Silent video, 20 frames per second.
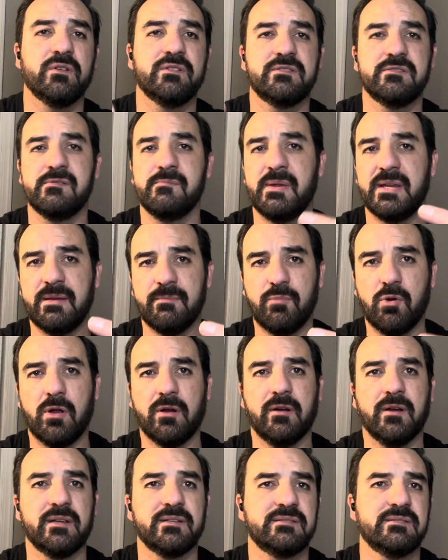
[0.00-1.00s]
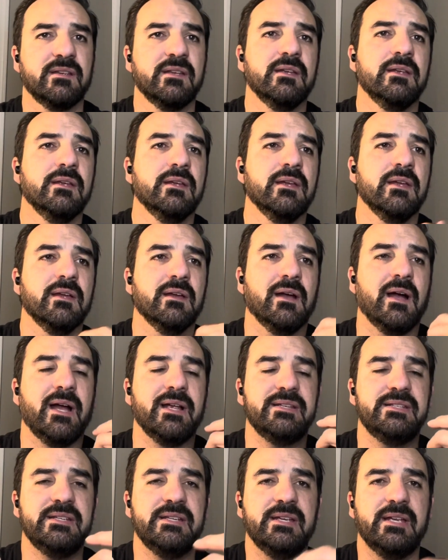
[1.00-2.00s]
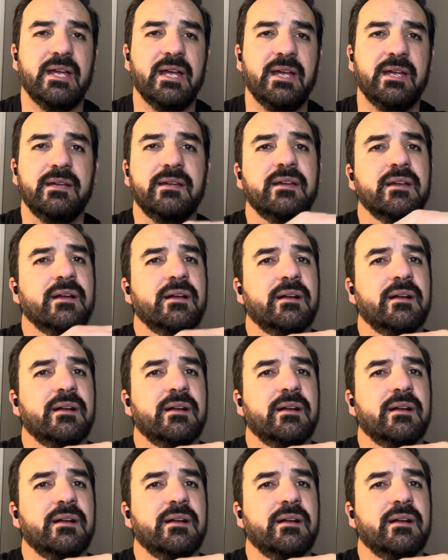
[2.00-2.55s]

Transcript: So they're making progress. IDEA,